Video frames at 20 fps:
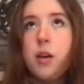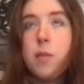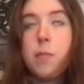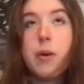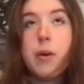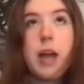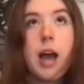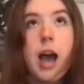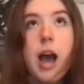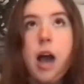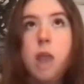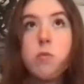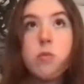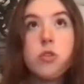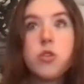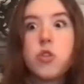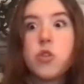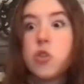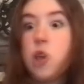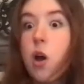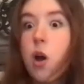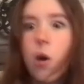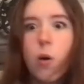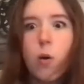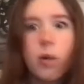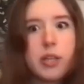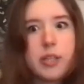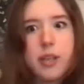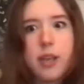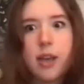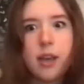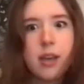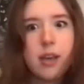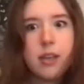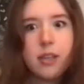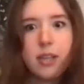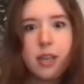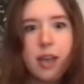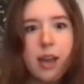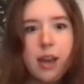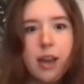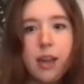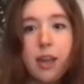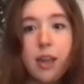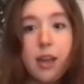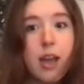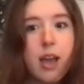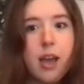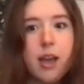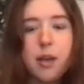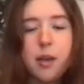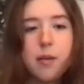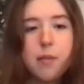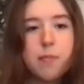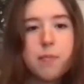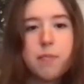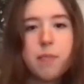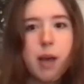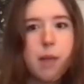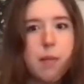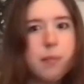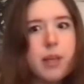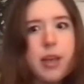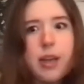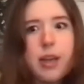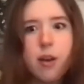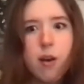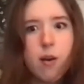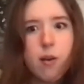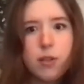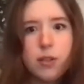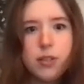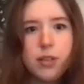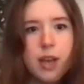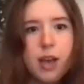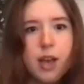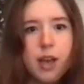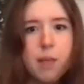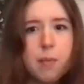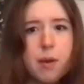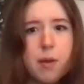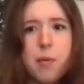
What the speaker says: But I was so excited to get it, and I played it all the time.